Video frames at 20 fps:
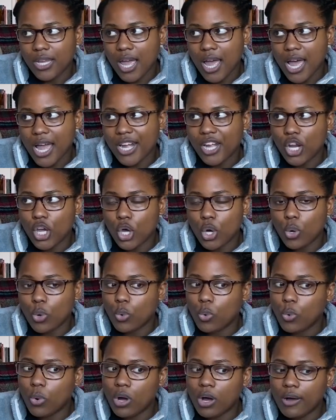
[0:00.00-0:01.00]
I
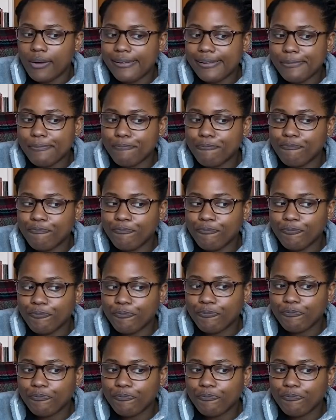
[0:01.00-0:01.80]
know, um,